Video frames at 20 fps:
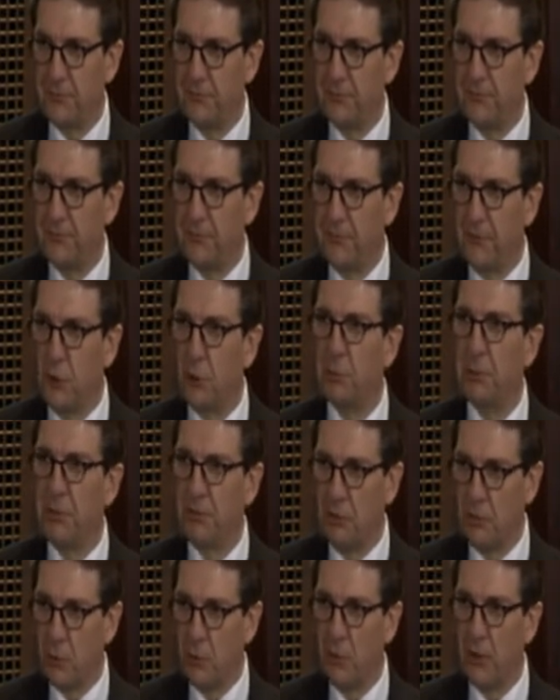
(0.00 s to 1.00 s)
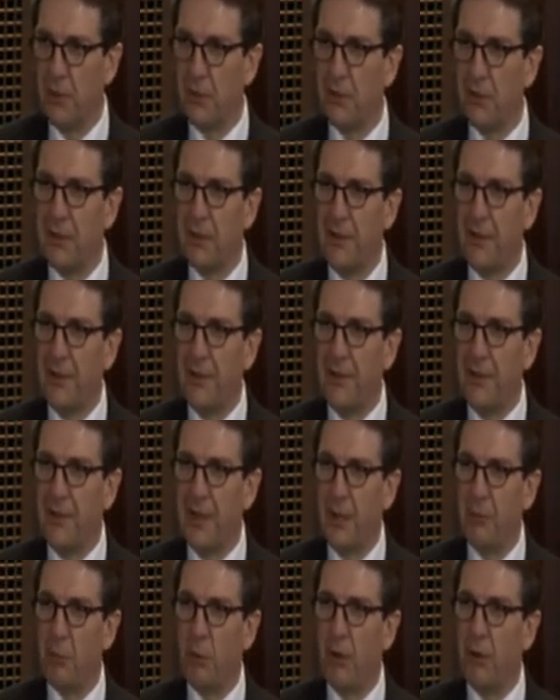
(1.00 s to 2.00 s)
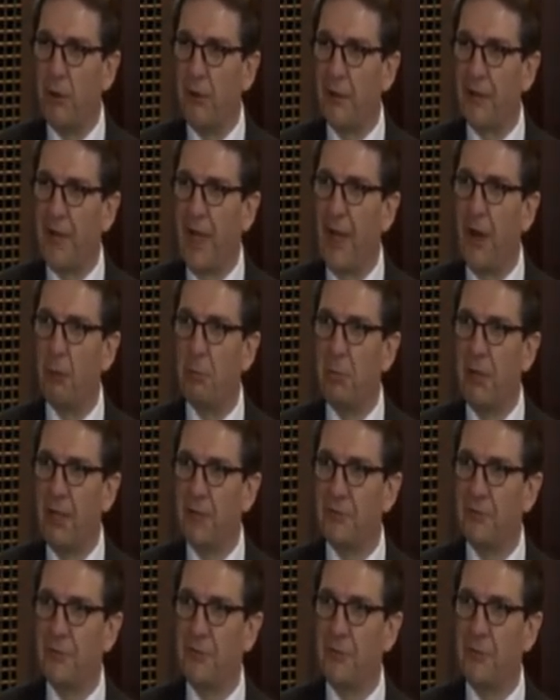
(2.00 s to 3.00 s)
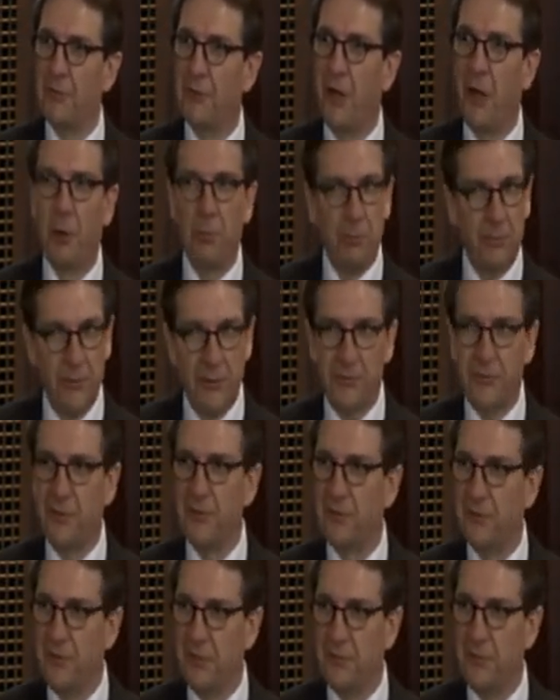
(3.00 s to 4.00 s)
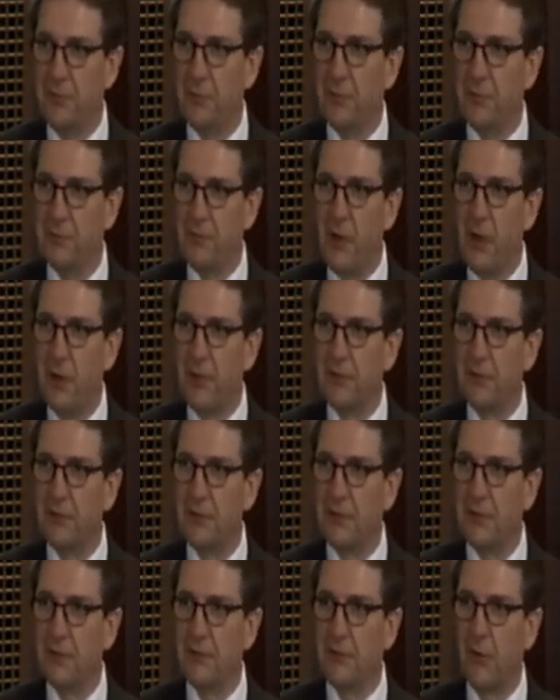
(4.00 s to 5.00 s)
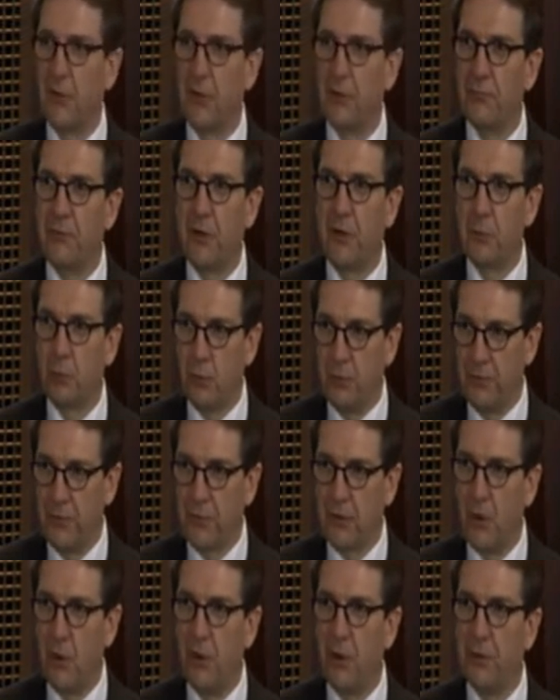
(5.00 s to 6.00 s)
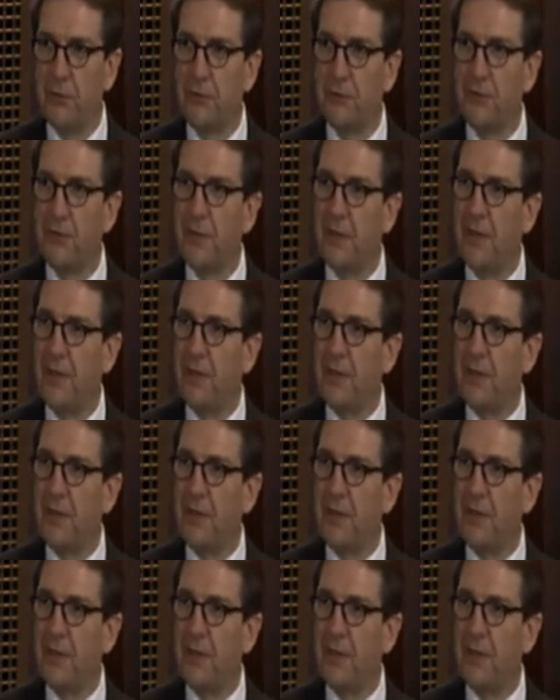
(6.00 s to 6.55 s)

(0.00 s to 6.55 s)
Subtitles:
of an open door. And I'm wondering how best to help this constituent of mine on a very worthy cause.